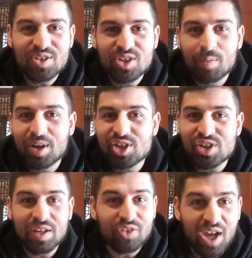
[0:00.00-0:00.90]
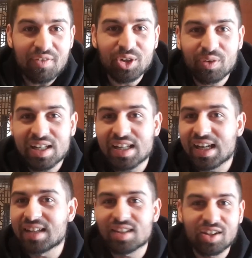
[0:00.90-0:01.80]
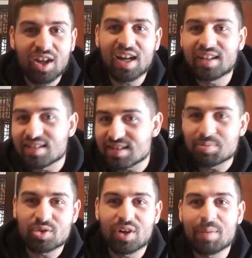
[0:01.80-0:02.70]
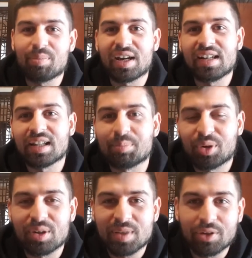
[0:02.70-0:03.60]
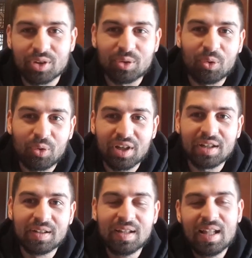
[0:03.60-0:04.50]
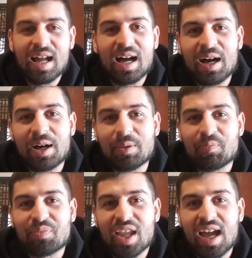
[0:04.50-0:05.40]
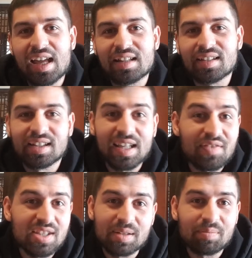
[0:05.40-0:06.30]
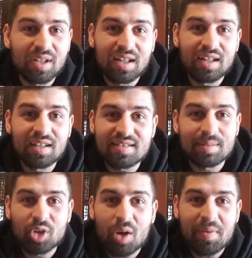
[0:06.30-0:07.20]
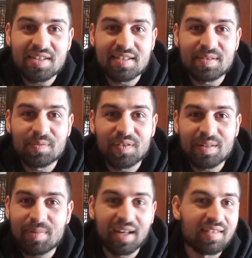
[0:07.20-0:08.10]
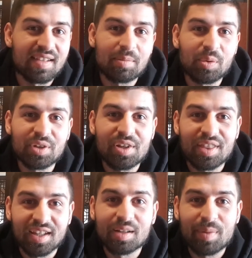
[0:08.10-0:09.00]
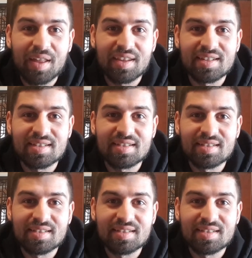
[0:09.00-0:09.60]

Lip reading: you so much. If you haven't already, hit the like and the subscribe button at the bottom here on the corner, and leave some comments and some feedback and tell me what you think about this.